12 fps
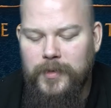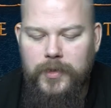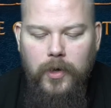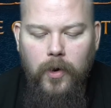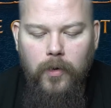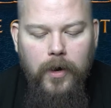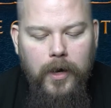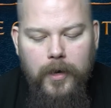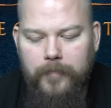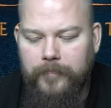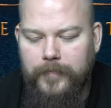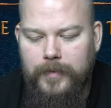
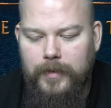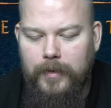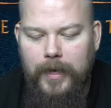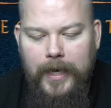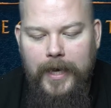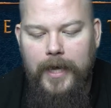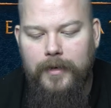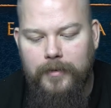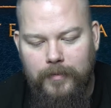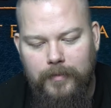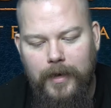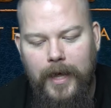So, again,